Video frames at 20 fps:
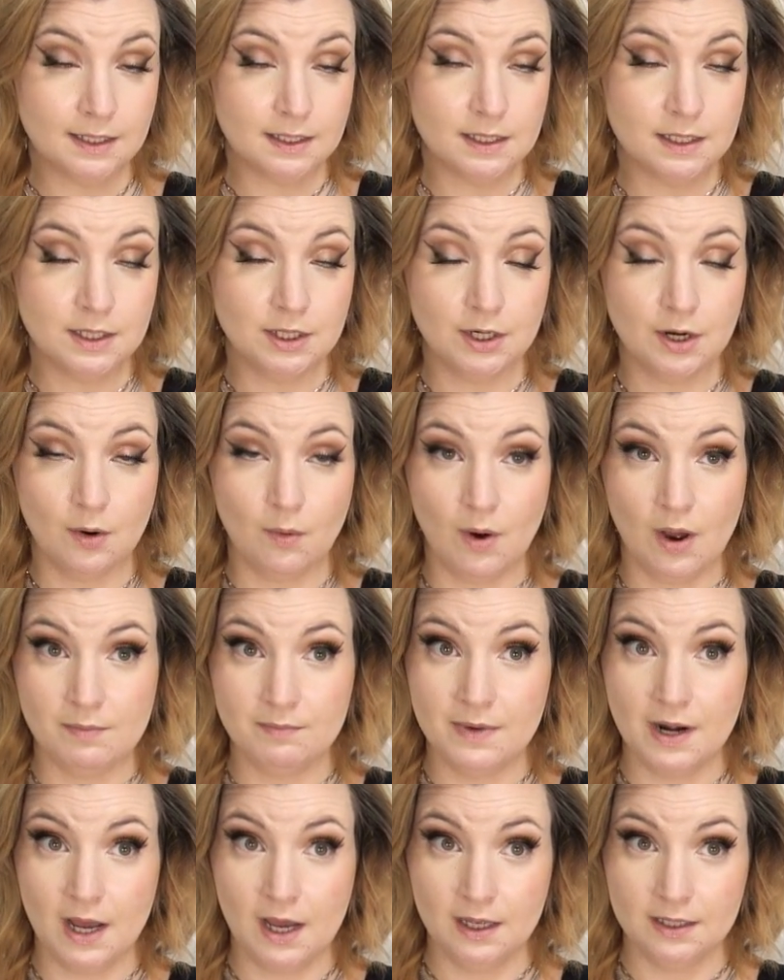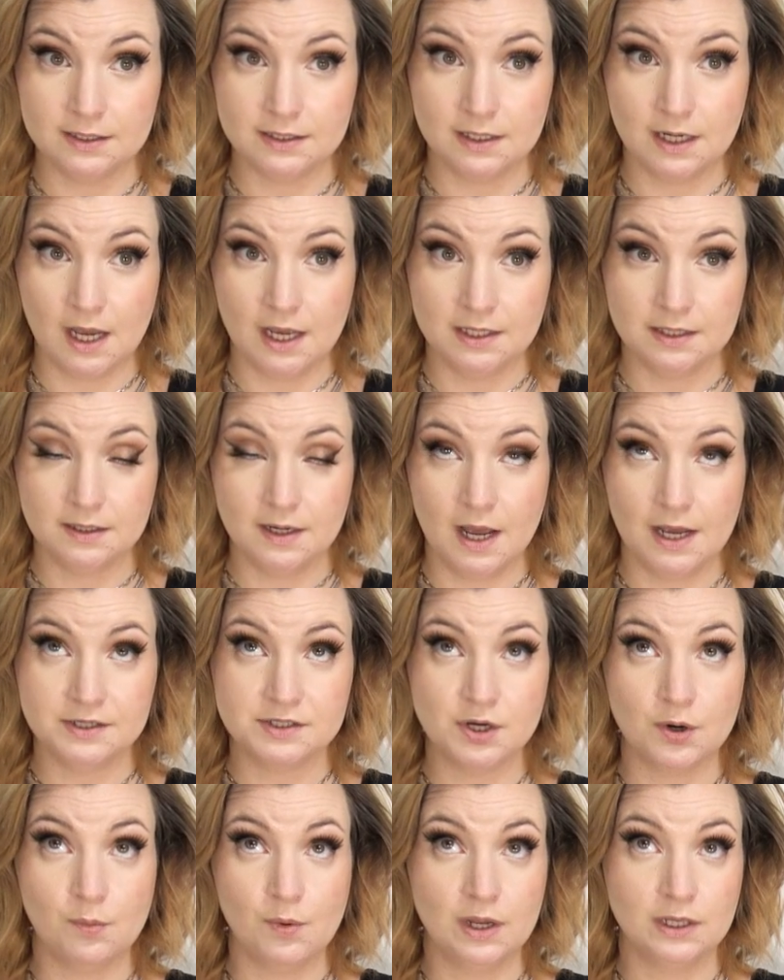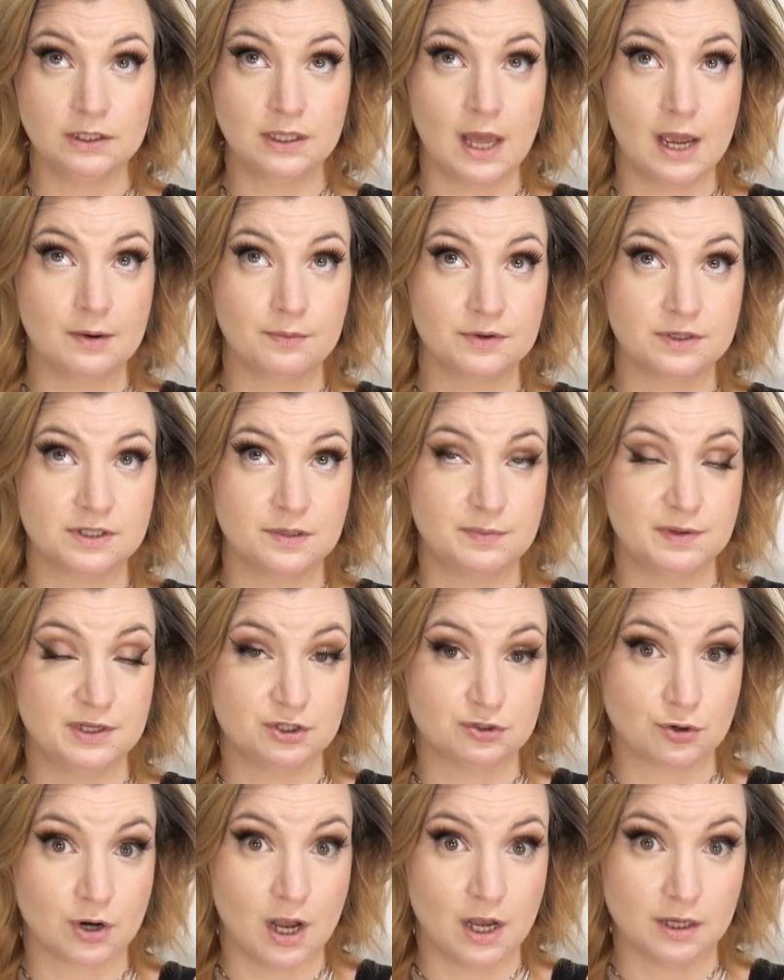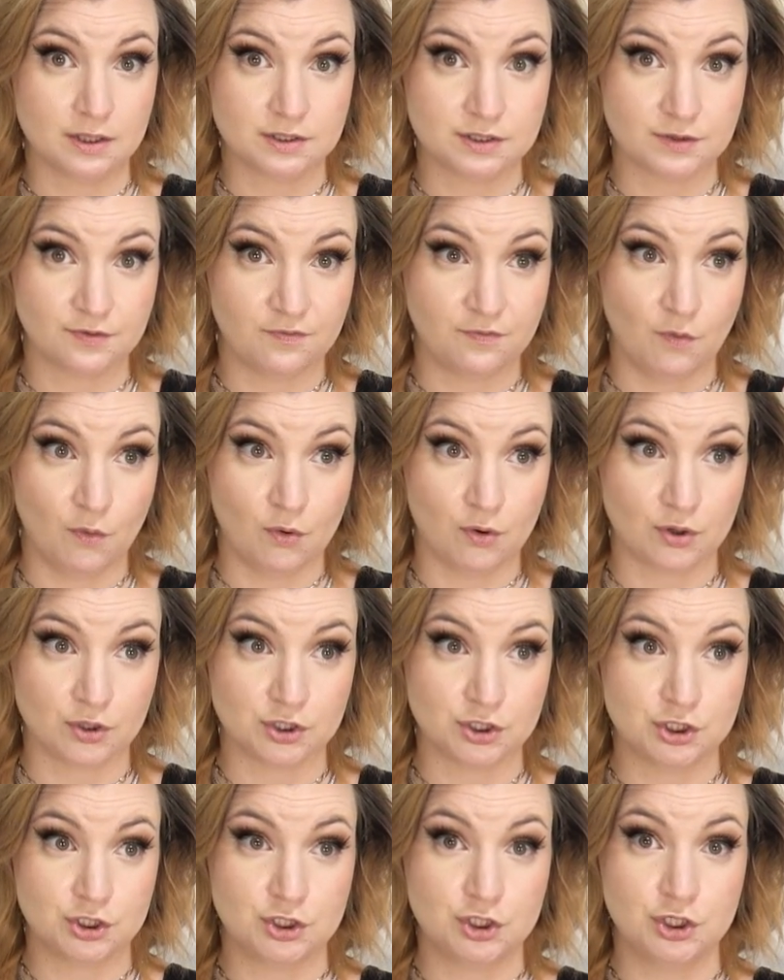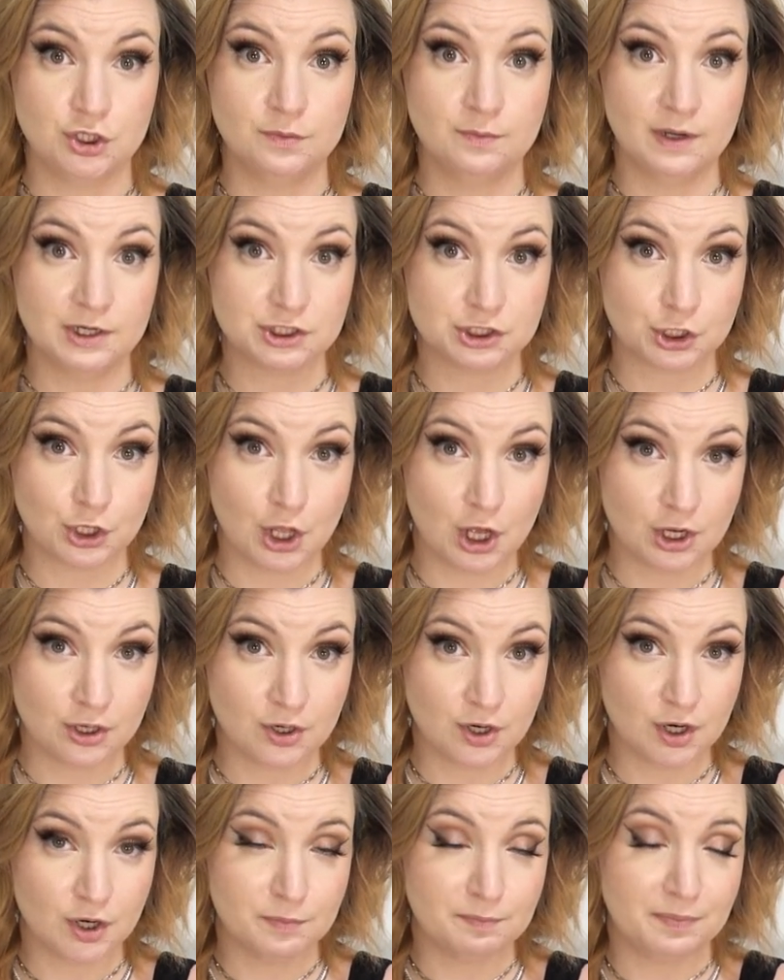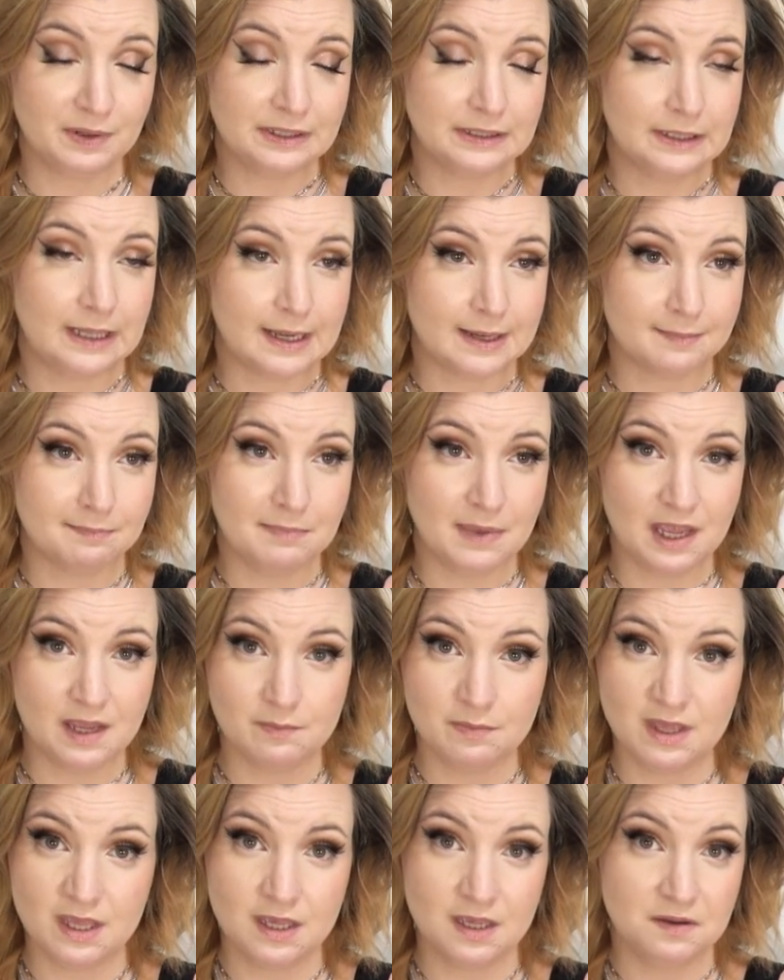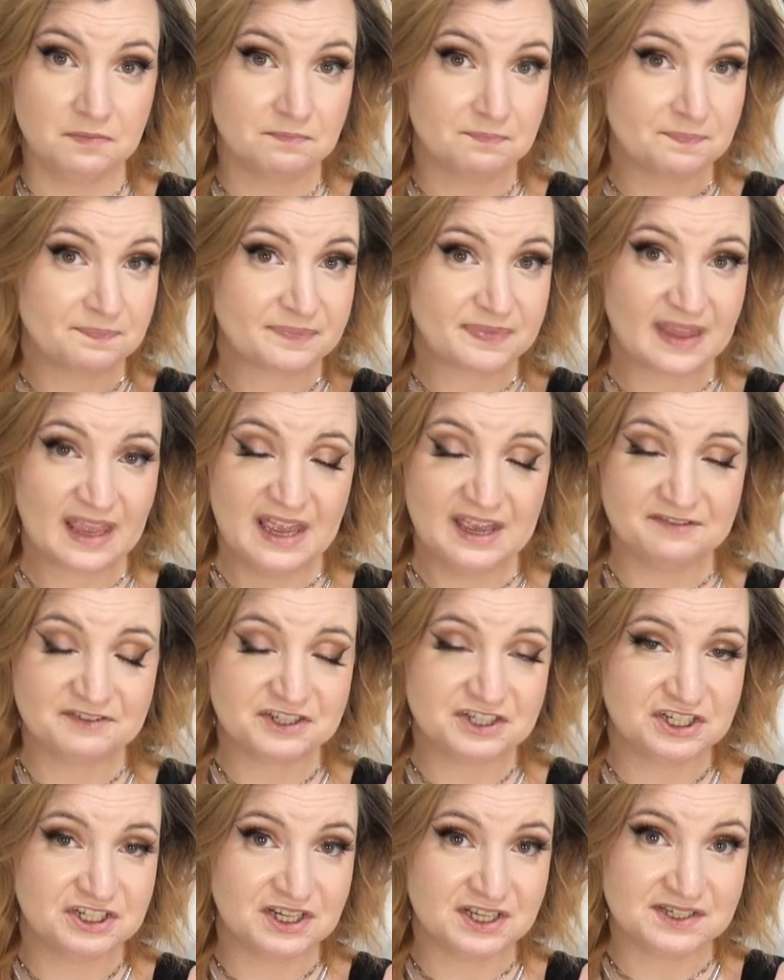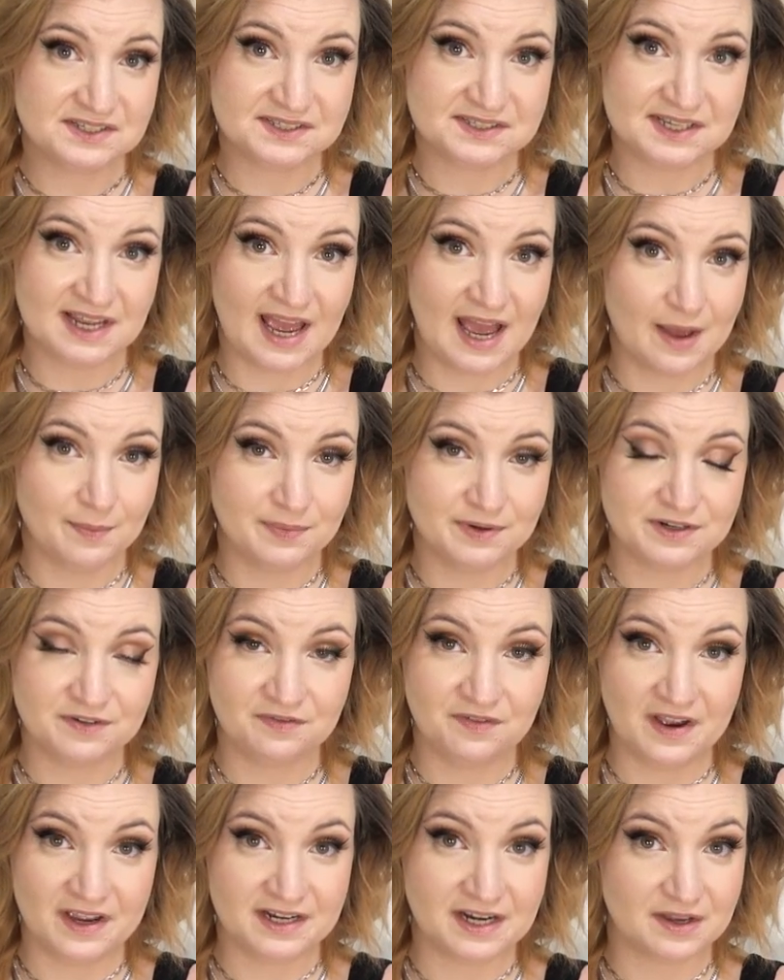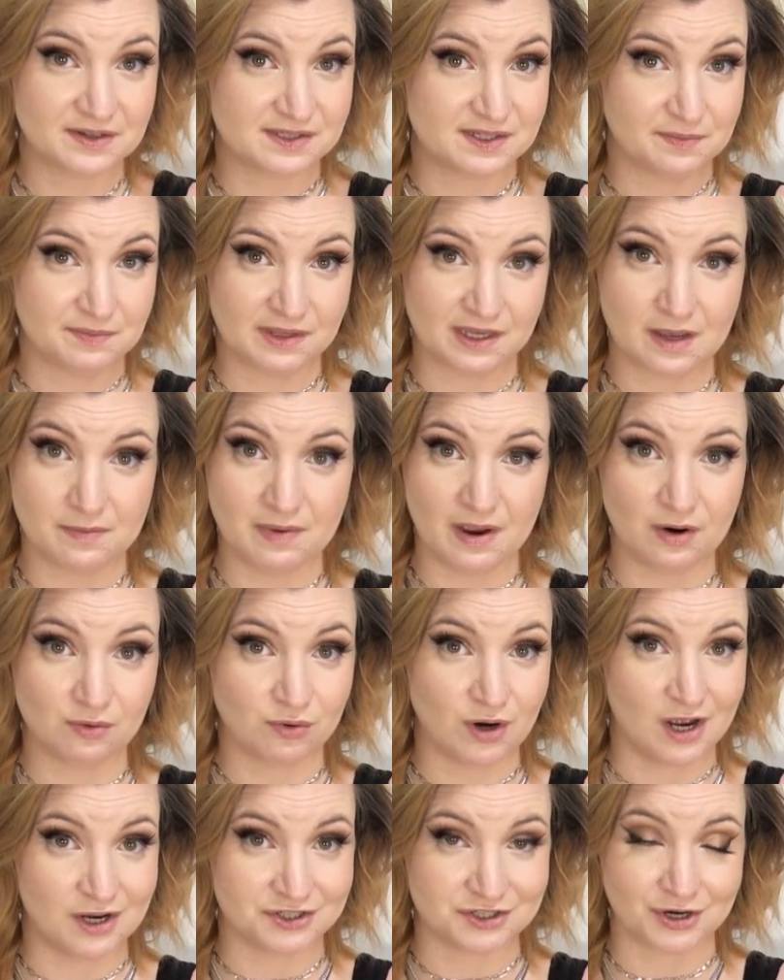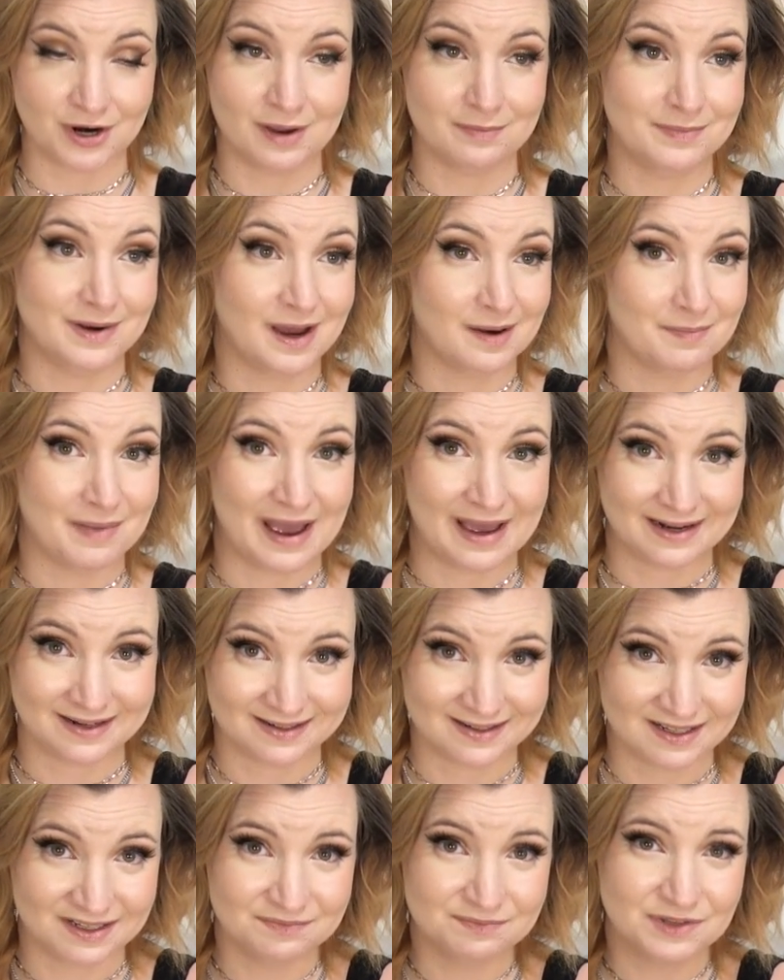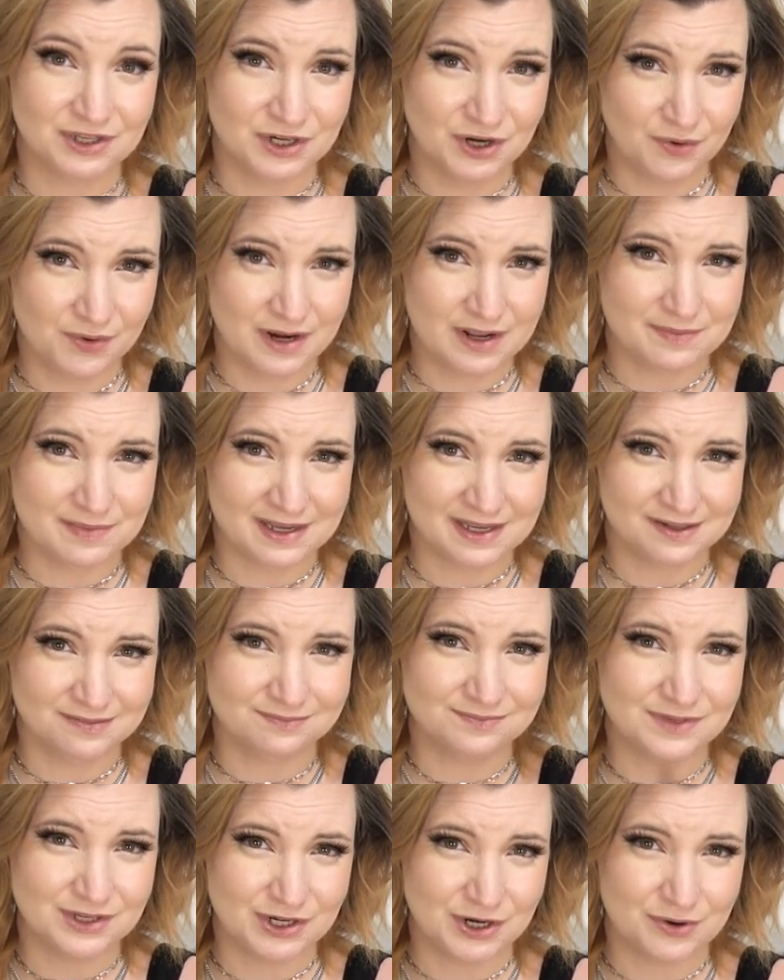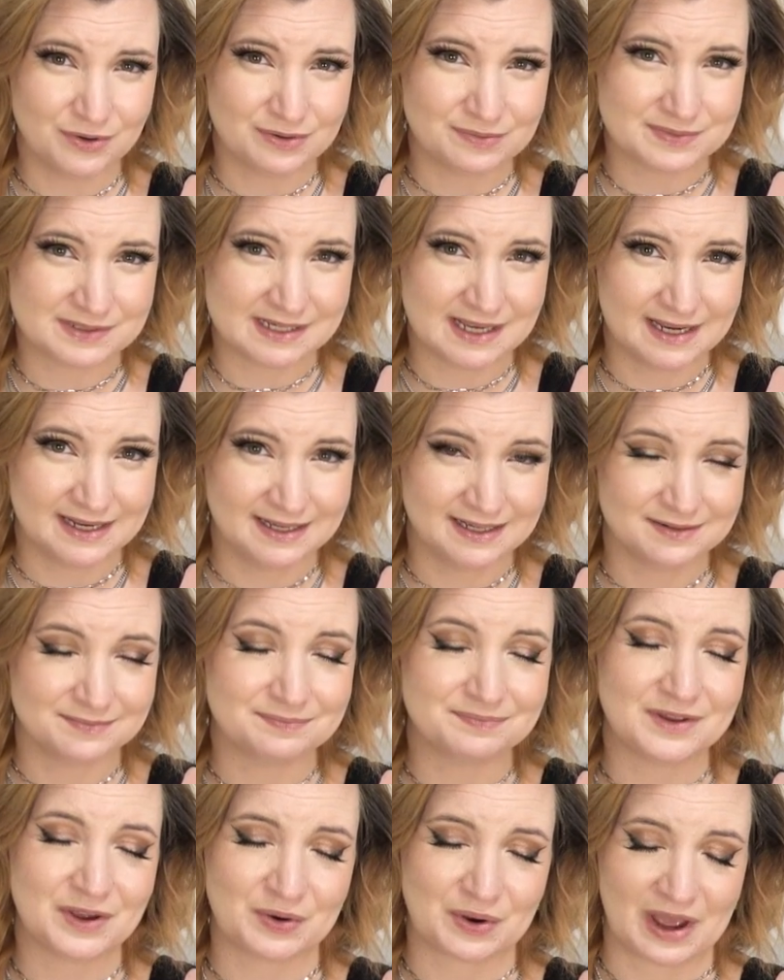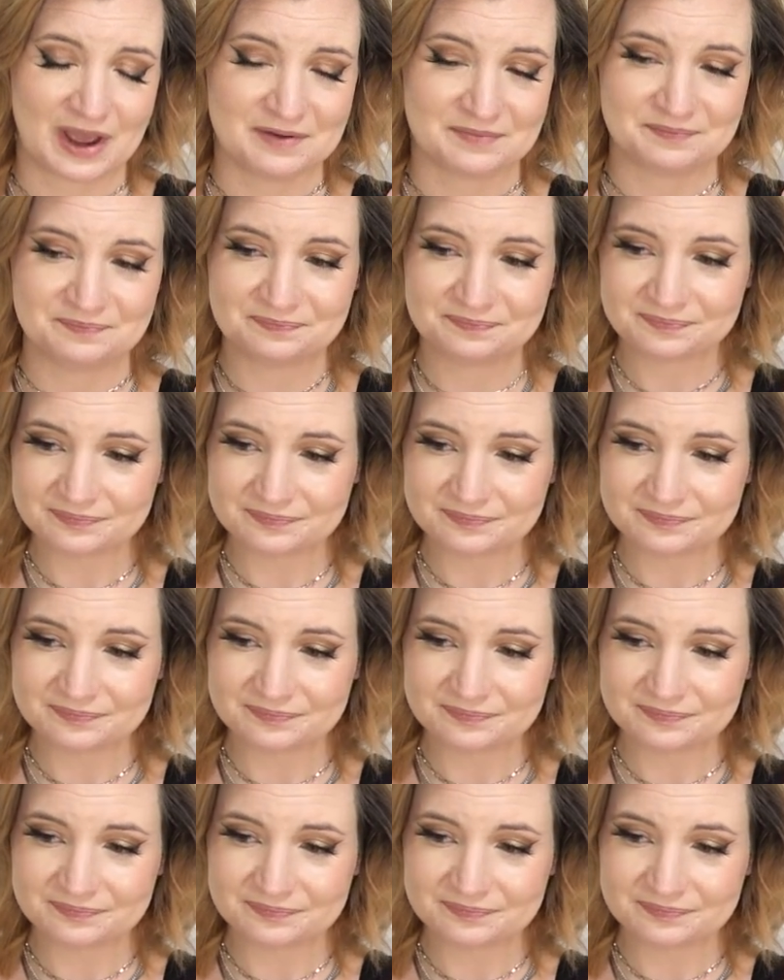you know, I'm not, I, I don't want Lyra to be drugged for too much longer, but like maybe if she does happen to find out something about Roger, I'm not mad at it. You know what I mean? You know what I'm saying? Okay.